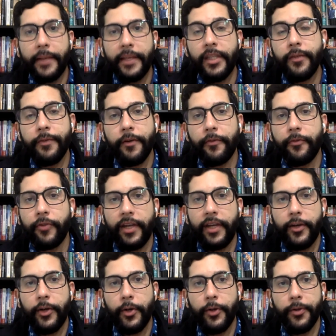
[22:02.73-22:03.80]
please feel free
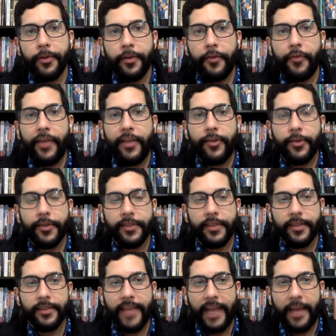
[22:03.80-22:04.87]
to go to the
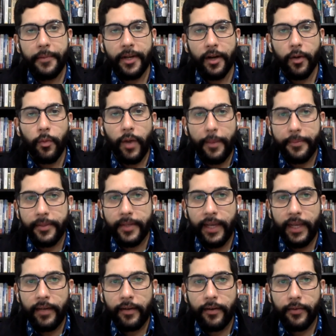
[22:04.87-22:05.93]
resources tab in our
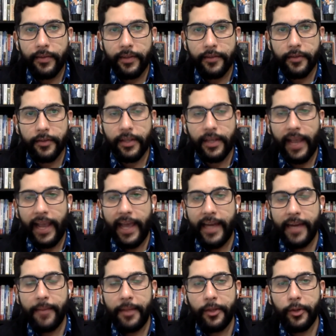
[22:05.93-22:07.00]
website,
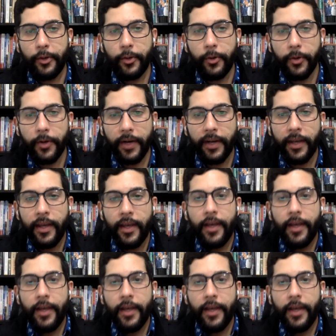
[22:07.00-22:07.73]
redistrictingacademy.org,